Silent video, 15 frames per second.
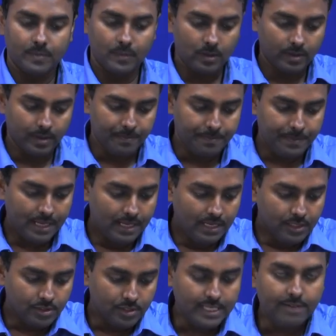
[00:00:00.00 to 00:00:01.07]
Okay.
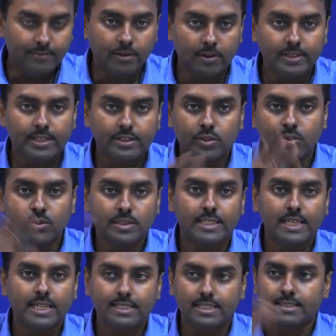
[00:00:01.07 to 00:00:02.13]
So, therefore, the 2
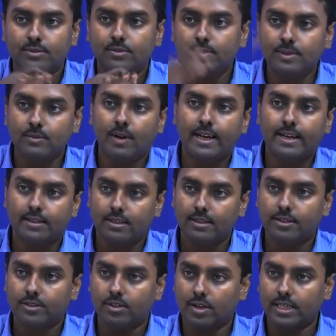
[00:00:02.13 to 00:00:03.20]
stages we were
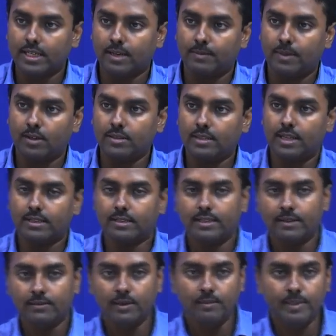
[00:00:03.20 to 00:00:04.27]
talking about, that
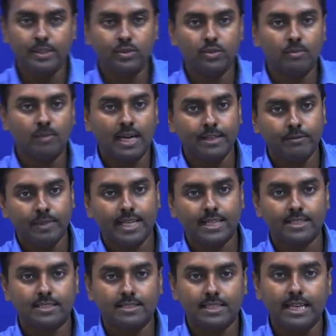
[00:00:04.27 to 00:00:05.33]
there will be 2
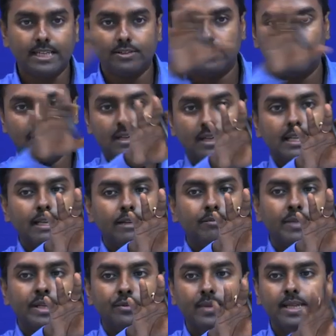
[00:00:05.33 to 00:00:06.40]
multiplication stage, in
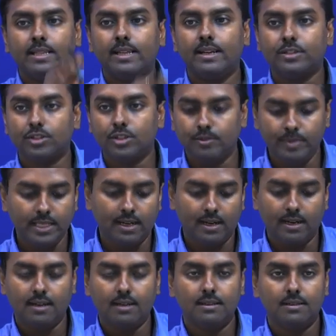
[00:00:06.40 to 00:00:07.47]
between there should be a